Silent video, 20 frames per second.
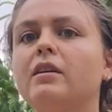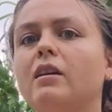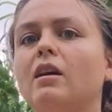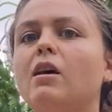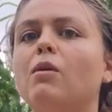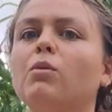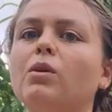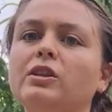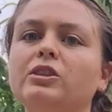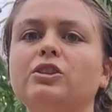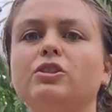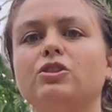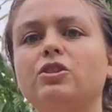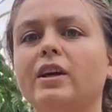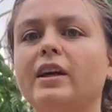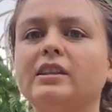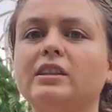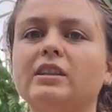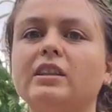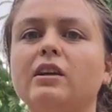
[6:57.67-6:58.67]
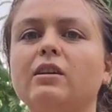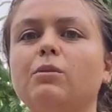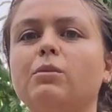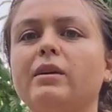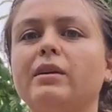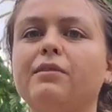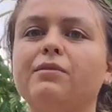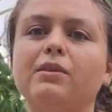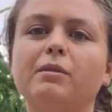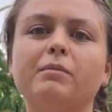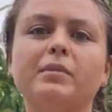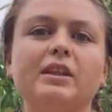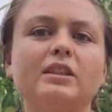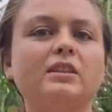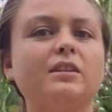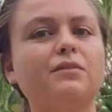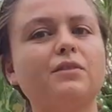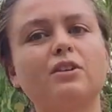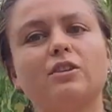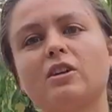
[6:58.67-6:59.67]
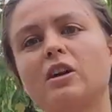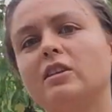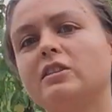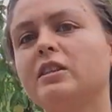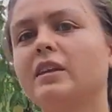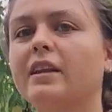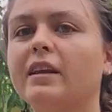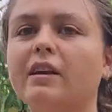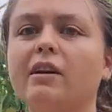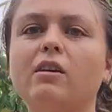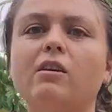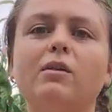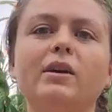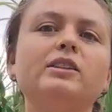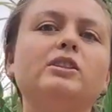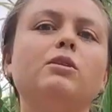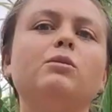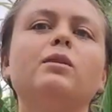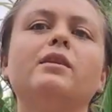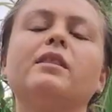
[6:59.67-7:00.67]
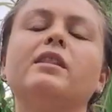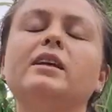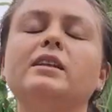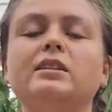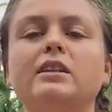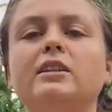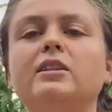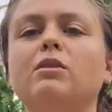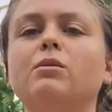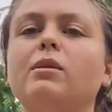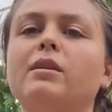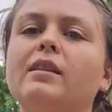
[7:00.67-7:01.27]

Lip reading: not what you're trying to get away from. Because if you're constantly thinking, oh, I don't want this, I don't